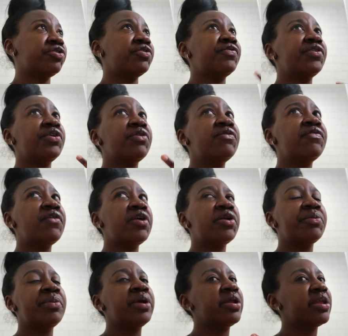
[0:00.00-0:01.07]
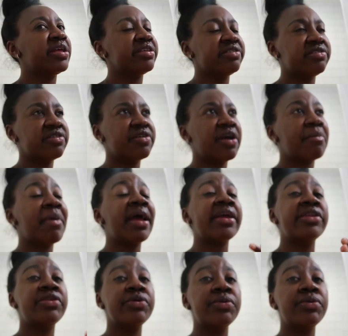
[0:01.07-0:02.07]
or if you don't follow me on Instagram, I